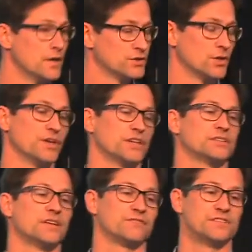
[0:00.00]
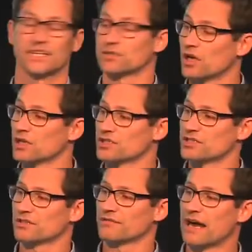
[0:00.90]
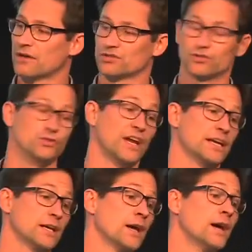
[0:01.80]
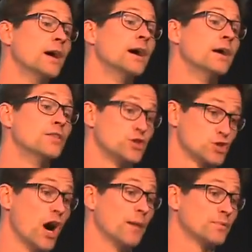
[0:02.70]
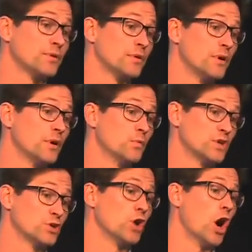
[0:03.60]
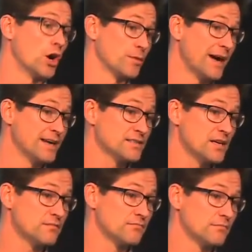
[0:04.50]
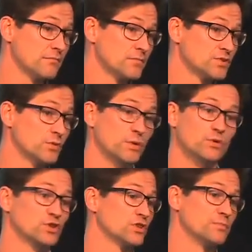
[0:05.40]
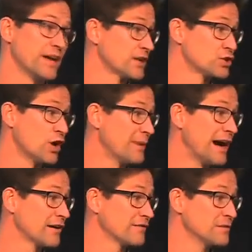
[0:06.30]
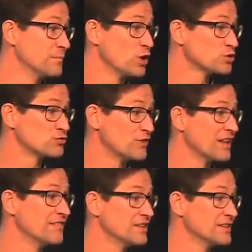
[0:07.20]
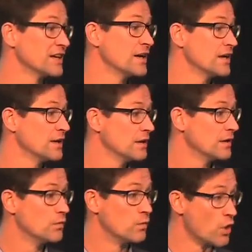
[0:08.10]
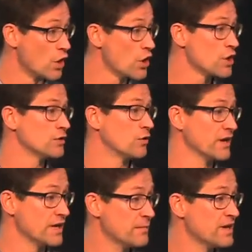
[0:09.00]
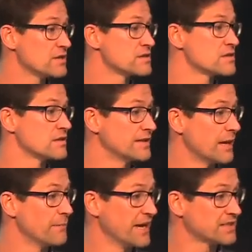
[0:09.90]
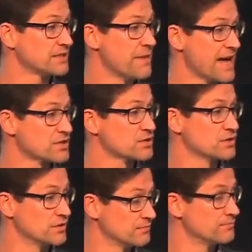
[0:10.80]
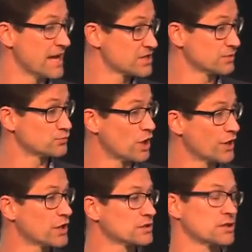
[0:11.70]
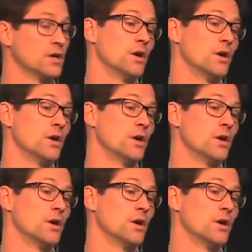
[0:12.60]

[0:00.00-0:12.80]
So there's different technologies of how to create the shop. We could automize it. So we would just make a shop out of the most relevant word or image that makes a match to the matching product.